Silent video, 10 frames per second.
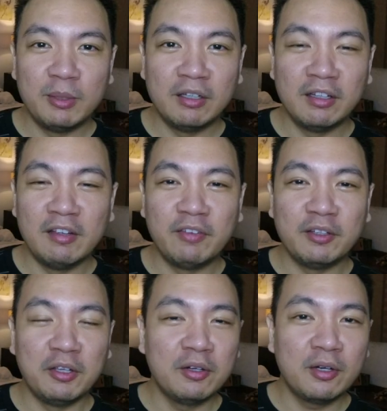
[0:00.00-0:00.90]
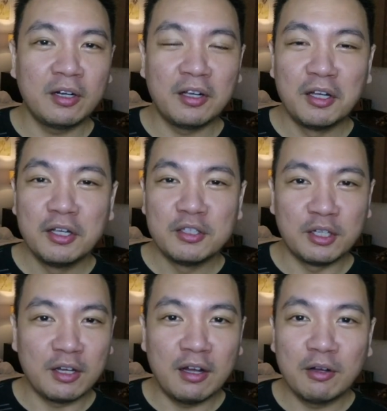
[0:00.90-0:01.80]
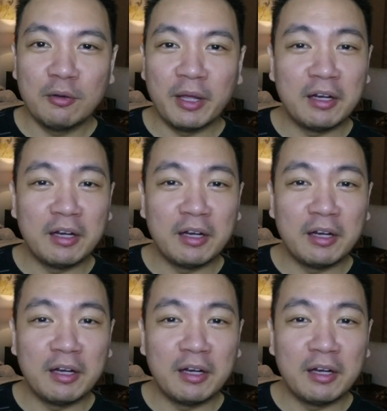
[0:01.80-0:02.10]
to be leaving New York, Chicago,